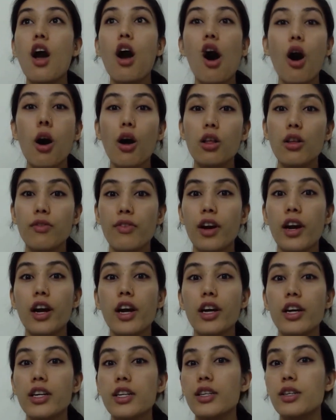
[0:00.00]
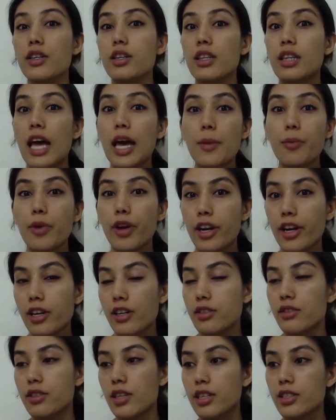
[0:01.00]
All of our
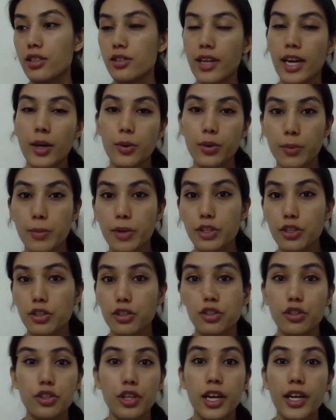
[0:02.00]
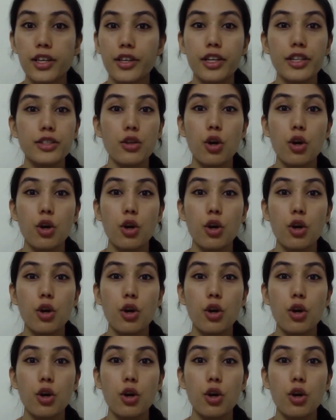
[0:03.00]
libraries to interact with the Matrix Creator is